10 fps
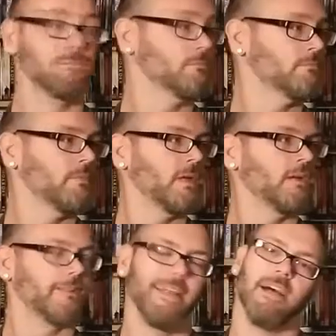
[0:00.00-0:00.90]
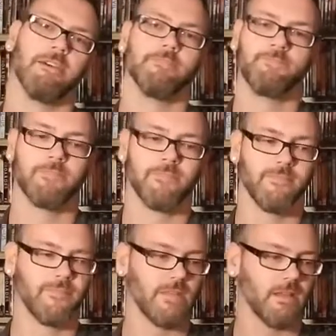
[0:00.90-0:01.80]

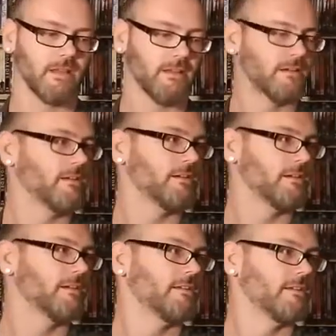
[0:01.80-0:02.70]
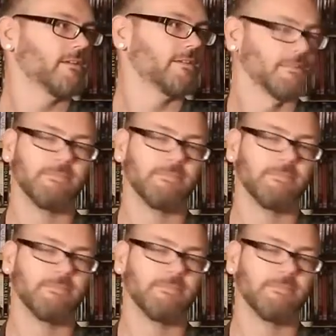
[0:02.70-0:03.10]
The person shown says nothing.